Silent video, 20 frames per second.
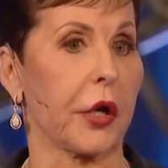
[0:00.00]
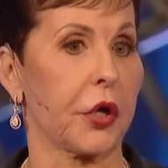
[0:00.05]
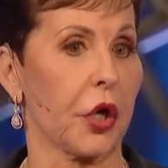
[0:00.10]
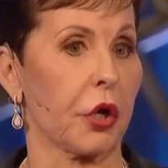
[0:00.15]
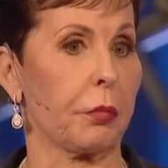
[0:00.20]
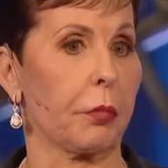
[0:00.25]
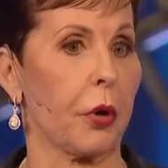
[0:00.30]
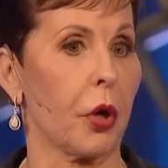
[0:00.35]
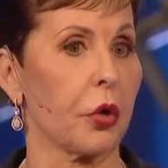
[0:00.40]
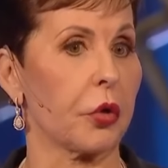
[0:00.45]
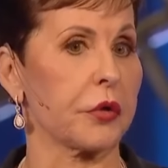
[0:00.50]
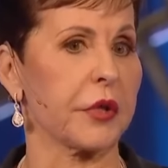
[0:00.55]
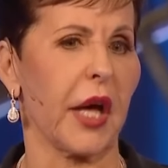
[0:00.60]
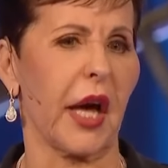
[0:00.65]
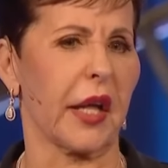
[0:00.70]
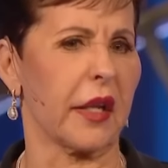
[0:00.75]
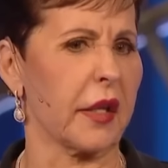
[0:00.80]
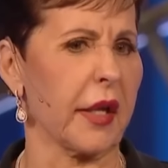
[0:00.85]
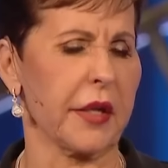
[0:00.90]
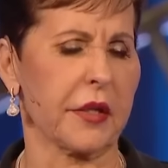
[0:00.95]
I could have broke
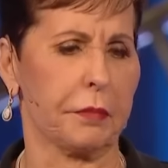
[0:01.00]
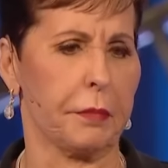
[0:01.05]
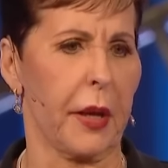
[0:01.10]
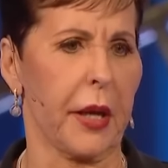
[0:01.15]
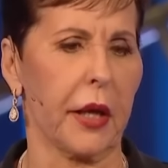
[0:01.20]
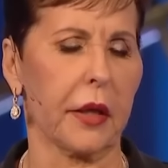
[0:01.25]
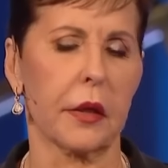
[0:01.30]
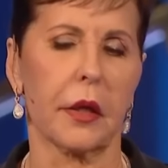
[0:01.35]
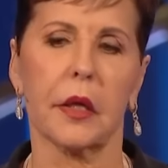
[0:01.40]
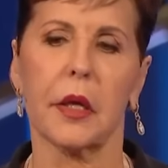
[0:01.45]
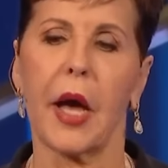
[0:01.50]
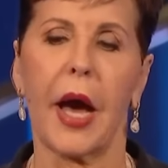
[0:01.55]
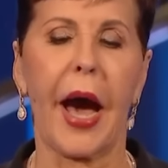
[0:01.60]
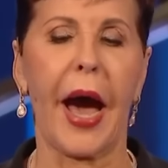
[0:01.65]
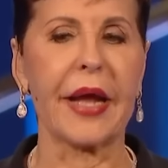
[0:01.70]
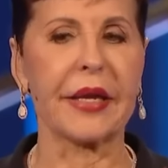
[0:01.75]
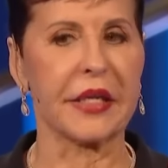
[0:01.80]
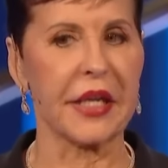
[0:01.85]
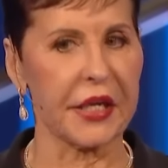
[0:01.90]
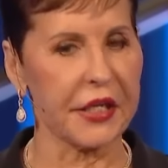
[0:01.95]
that, and that's bad.
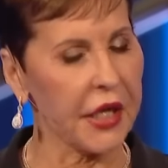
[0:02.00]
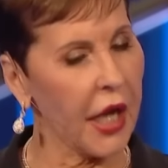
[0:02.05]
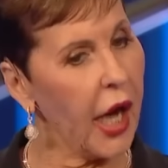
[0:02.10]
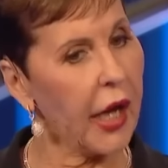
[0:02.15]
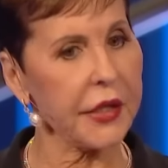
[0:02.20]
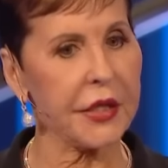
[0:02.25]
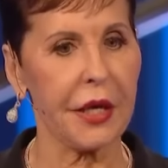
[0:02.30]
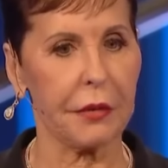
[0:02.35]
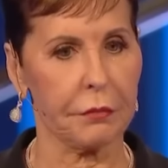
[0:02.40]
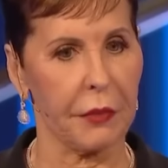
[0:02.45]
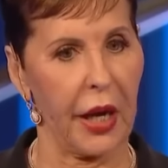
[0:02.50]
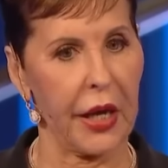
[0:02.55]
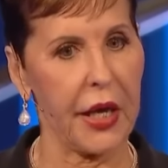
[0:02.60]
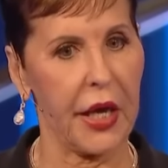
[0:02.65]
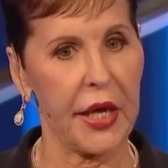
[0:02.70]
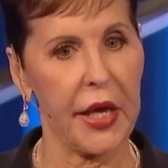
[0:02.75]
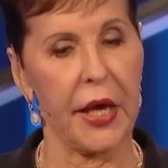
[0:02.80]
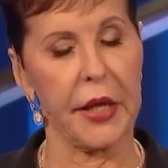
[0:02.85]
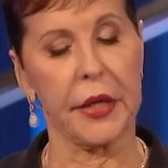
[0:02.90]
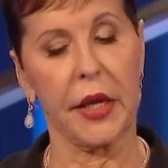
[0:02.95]
I did not hit my
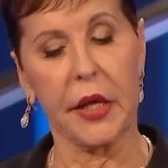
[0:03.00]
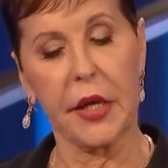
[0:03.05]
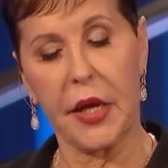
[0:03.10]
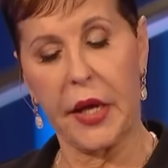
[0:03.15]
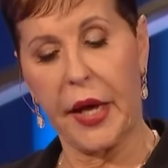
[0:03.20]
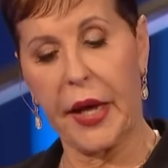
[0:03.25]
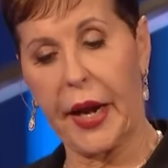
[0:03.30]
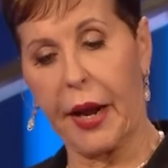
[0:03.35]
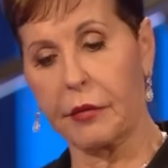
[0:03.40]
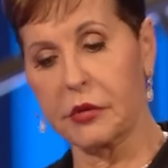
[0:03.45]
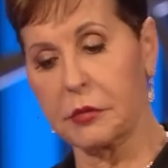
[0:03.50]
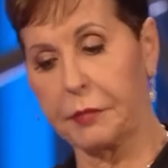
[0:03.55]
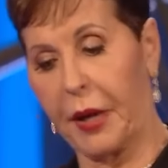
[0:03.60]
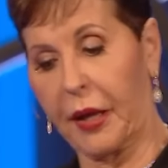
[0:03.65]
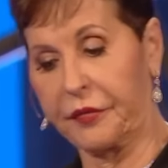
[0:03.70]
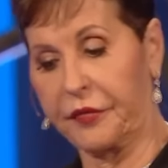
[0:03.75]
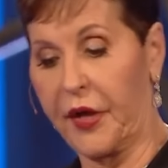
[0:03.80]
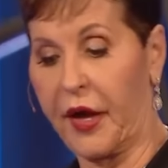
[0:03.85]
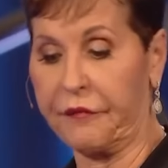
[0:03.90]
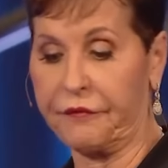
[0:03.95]
head, and I was
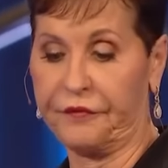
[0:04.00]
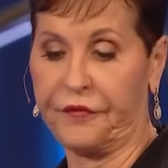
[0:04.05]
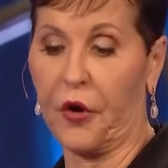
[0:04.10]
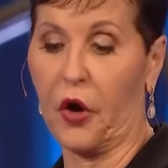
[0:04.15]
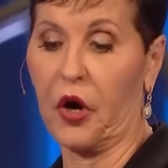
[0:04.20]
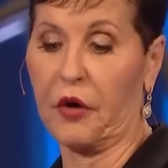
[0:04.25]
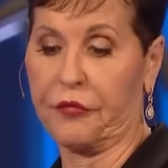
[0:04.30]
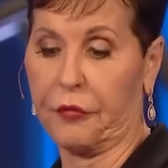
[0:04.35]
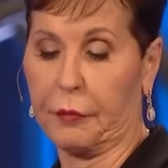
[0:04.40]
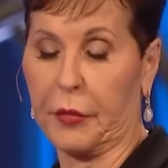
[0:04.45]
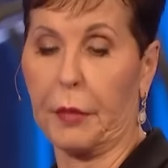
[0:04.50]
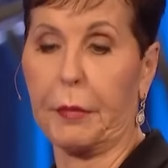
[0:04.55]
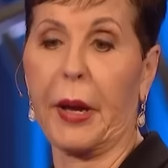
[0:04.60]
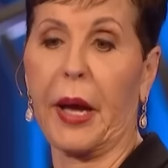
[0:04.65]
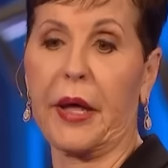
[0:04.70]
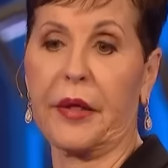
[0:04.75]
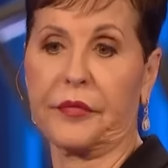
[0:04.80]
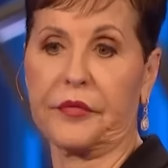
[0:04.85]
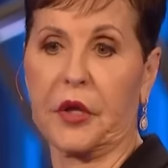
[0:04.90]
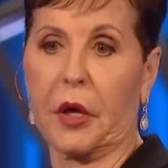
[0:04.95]
about that far from the
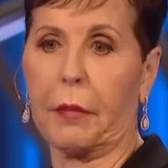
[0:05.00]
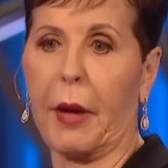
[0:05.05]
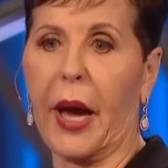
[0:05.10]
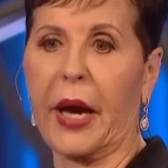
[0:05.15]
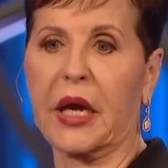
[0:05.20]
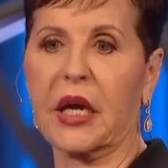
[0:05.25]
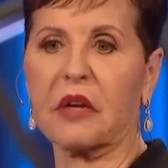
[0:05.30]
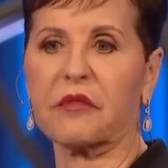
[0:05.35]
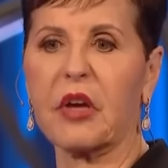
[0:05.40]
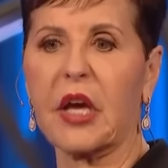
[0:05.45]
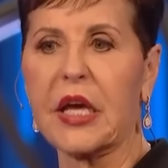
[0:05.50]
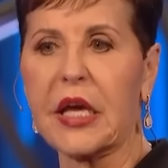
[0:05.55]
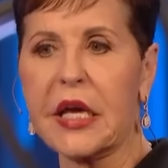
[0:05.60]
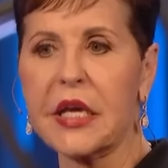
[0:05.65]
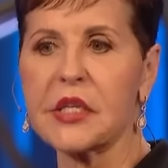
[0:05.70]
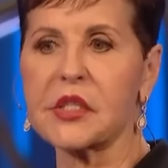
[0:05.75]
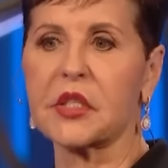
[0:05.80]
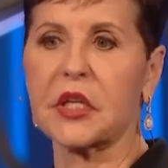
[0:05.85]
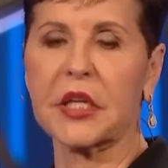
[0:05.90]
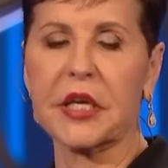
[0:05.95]
bathtub. I could have
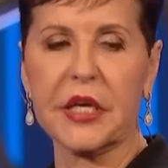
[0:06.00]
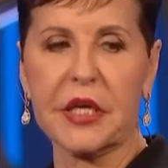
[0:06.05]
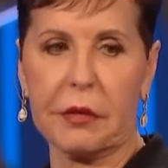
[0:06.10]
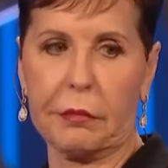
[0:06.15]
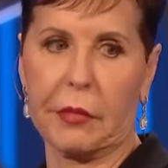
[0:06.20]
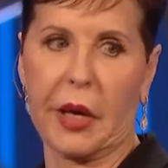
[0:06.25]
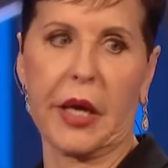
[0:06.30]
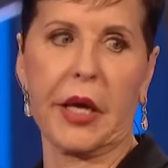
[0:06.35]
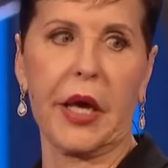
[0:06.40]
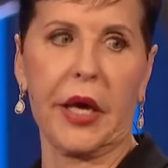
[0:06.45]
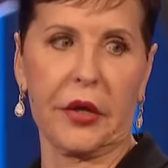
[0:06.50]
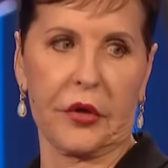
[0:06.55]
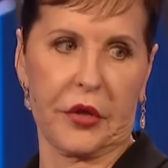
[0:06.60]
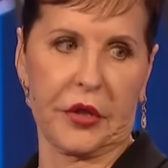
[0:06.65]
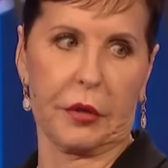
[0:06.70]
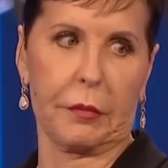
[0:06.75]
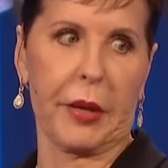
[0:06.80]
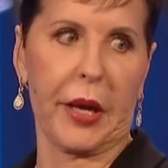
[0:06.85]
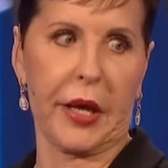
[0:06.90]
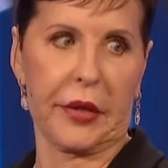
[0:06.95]
easily hit my head
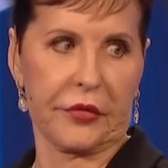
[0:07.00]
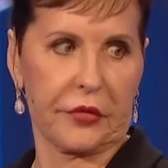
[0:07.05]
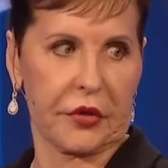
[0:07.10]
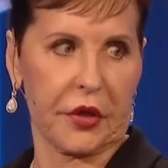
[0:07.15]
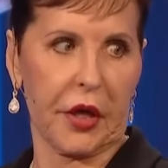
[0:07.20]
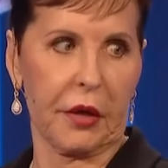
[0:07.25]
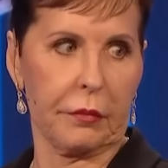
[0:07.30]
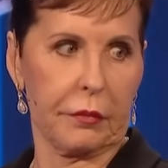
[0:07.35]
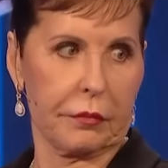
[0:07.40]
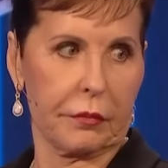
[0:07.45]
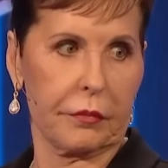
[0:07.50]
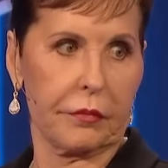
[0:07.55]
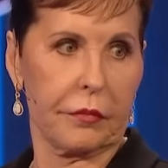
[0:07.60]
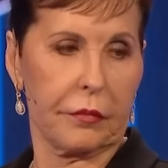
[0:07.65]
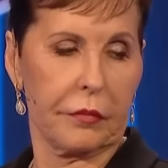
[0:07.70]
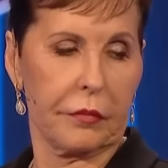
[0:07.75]
on the bathtub.